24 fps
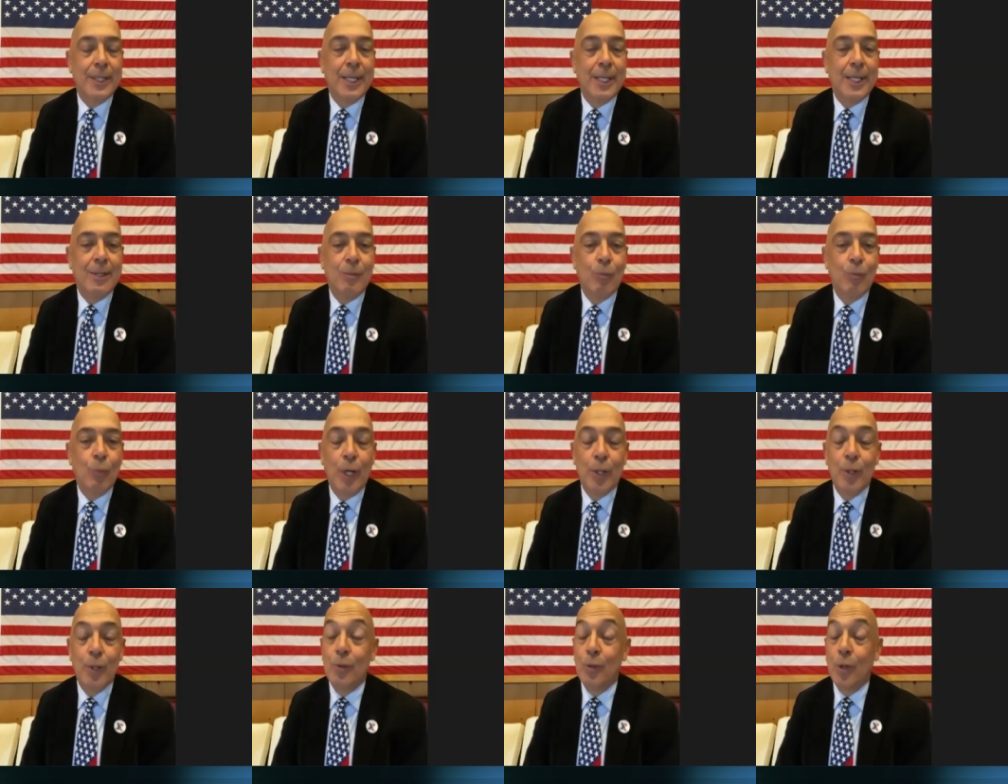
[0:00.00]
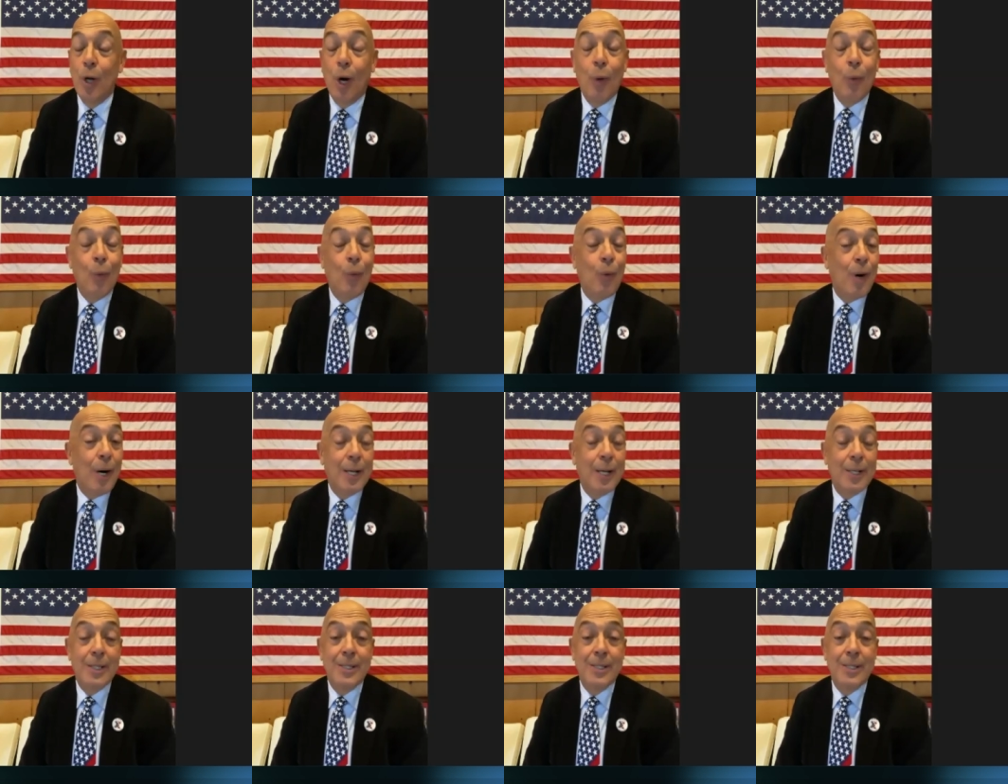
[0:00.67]
And what you don't
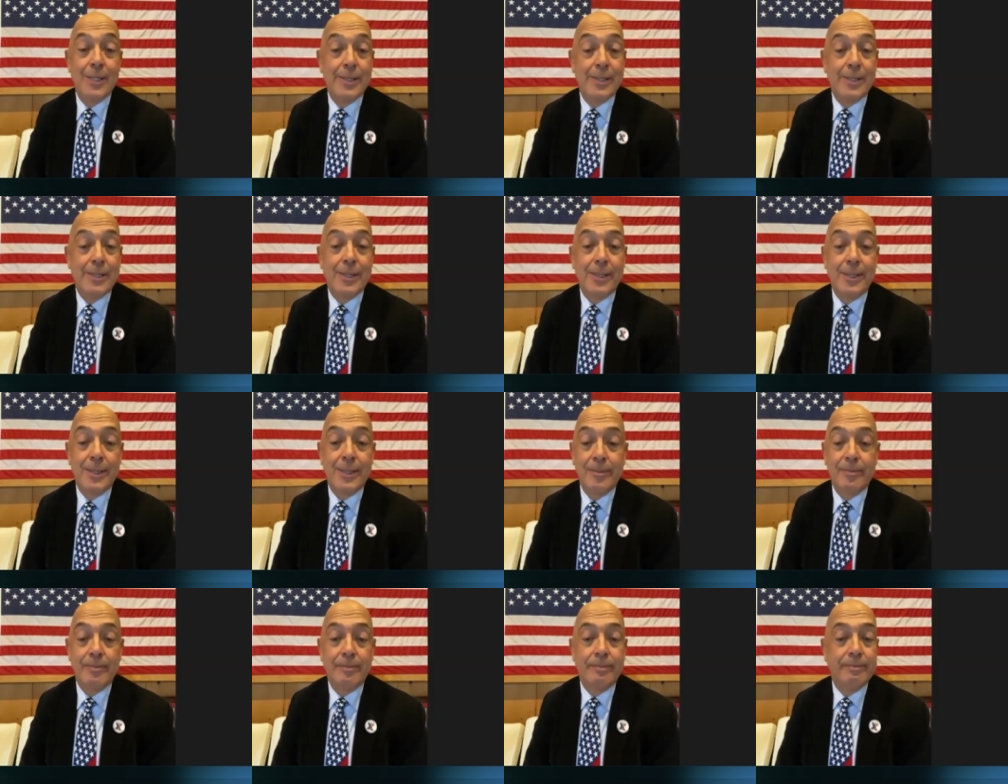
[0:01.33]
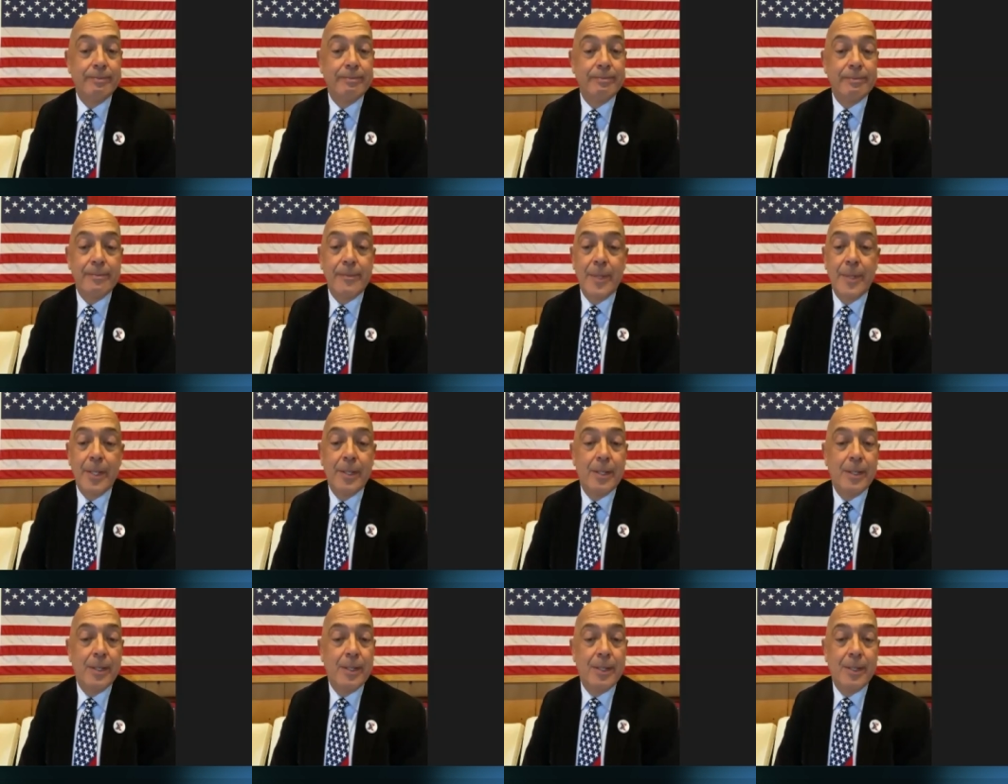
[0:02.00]
want is um,
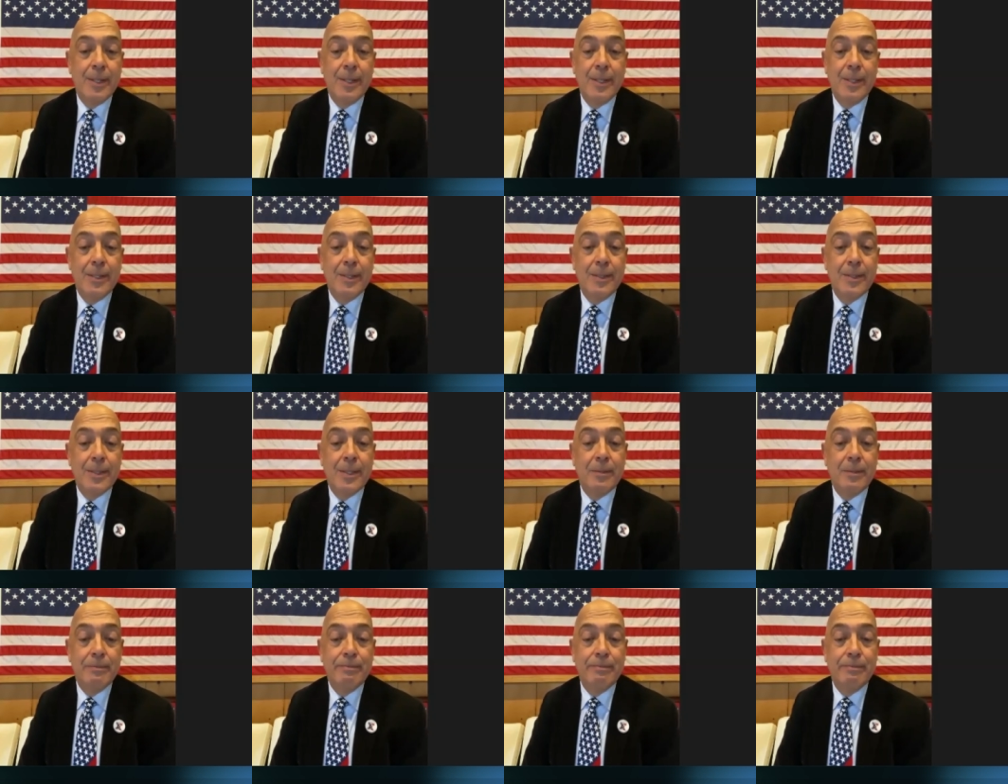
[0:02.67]
to